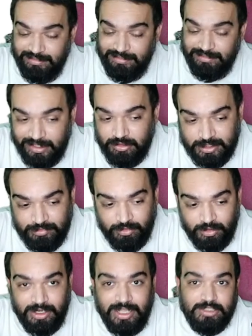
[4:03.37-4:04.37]
then use it for
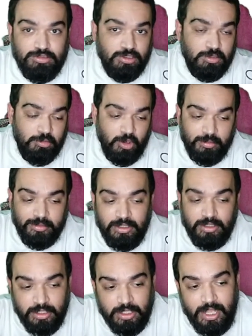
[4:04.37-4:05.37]
an actual deployment.
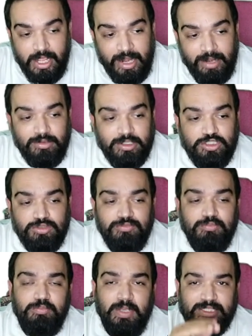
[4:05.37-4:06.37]
And once
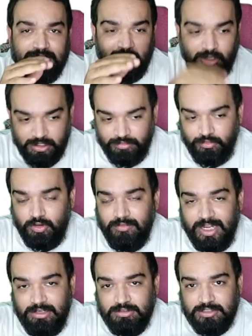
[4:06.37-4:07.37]
you've pasted all the four
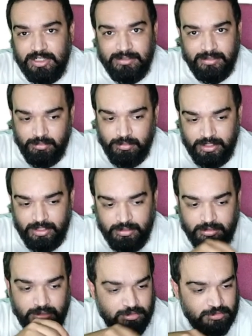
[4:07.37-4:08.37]
values that are required
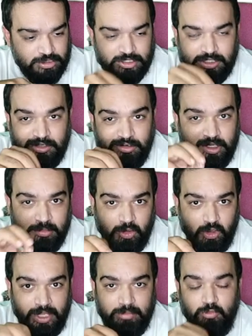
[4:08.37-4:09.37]
here, just click on deploy
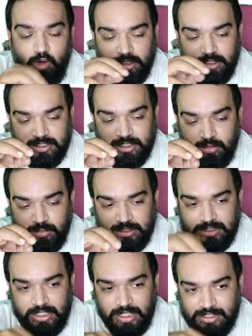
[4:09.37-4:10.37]
app. What this will do is
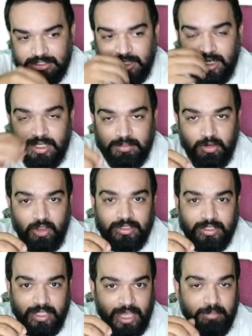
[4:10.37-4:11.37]
it will start deploying
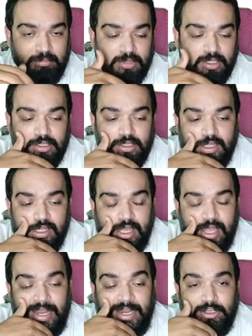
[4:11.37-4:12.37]
the app,
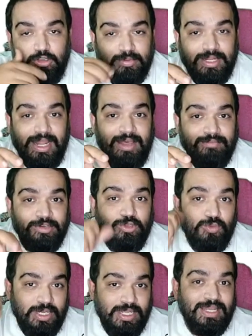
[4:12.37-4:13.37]
and you will have a
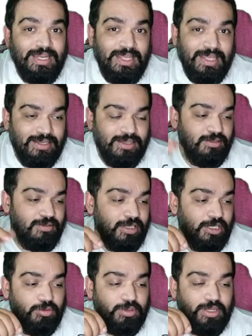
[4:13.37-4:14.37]
unique link that
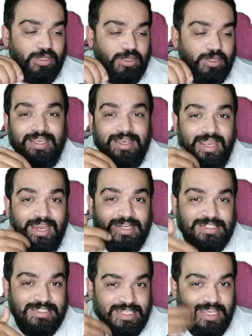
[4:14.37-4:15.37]
you can click and
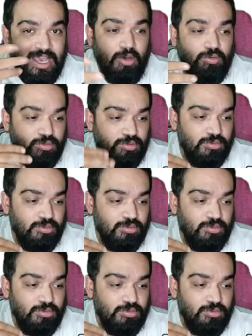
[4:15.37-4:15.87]
see how